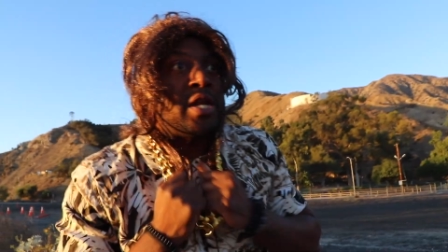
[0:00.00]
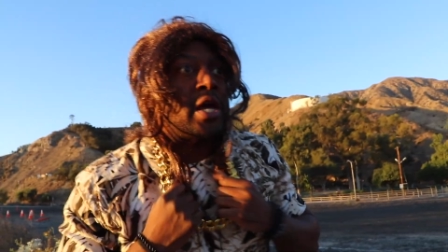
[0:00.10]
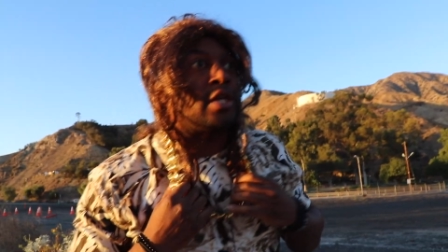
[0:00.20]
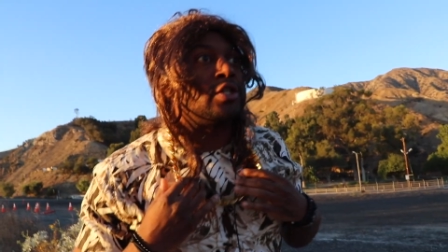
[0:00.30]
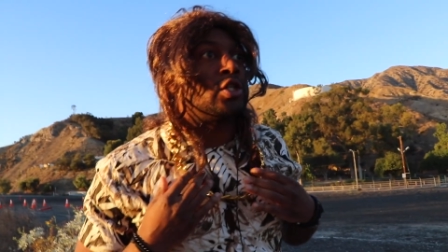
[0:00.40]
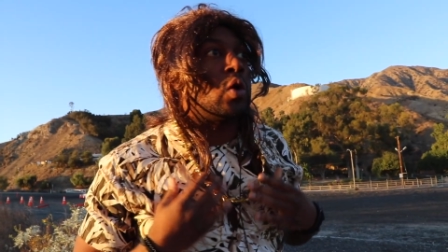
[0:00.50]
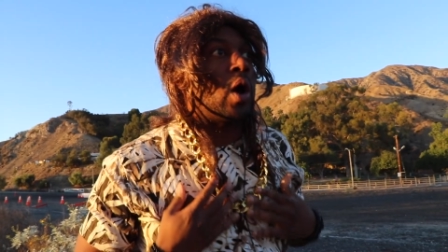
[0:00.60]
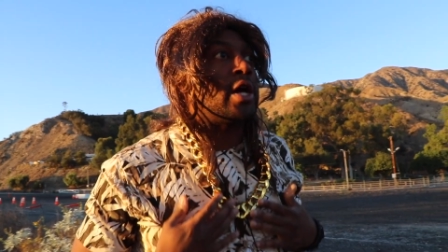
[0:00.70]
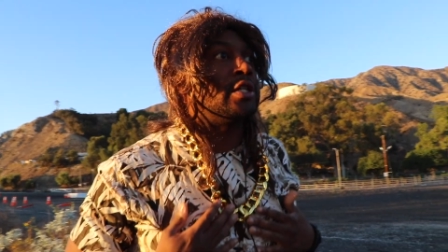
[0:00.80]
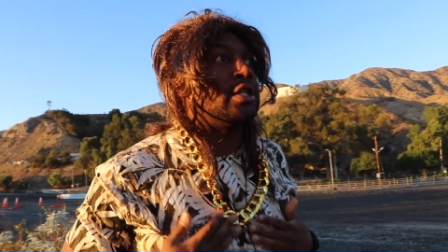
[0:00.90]
neck is so
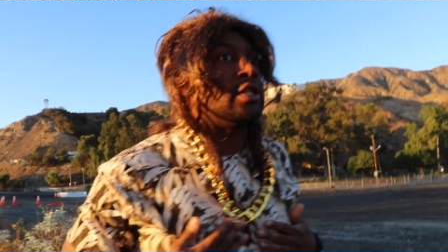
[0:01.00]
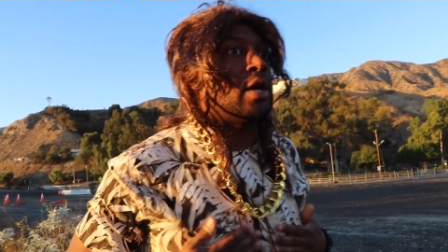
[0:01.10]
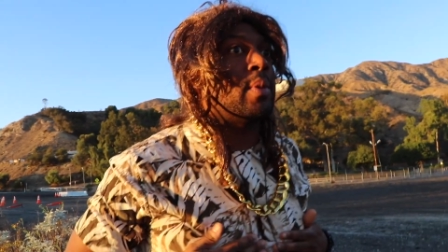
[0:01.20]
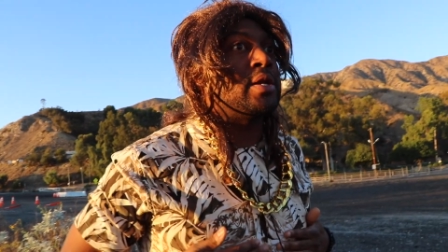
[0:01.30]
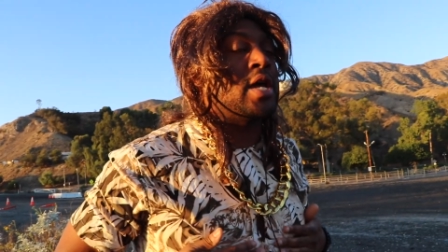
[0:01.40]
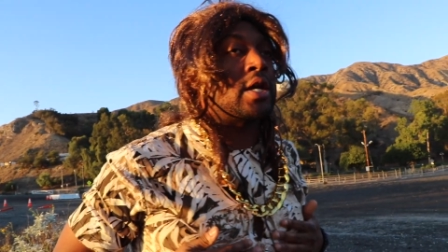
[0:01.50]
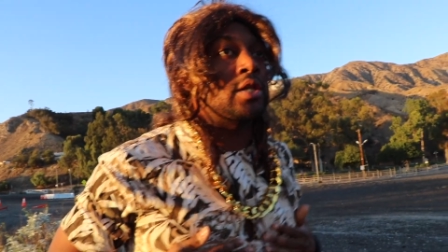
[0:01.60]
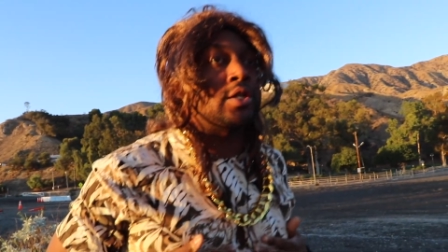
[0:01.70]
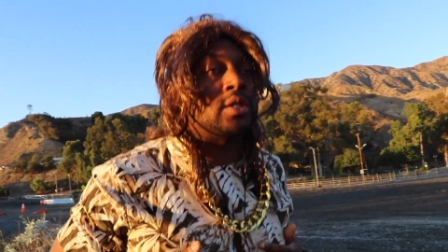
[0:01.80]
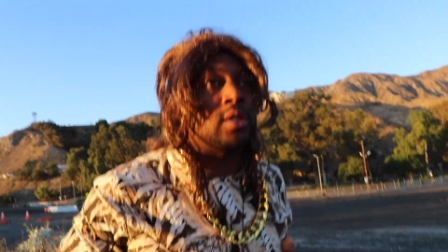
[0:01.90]
icy that my neck
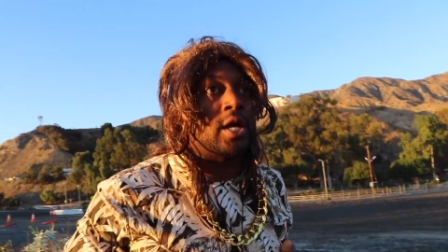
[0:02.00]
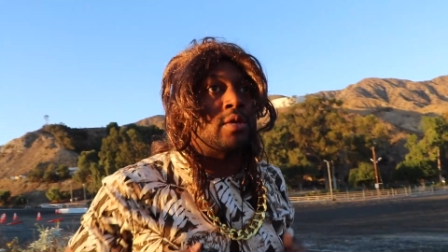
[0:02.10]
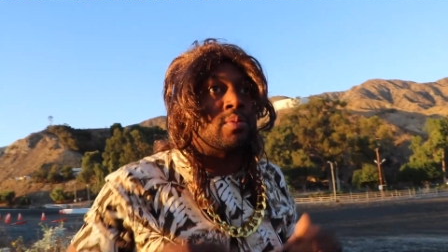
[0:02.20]
doesn't like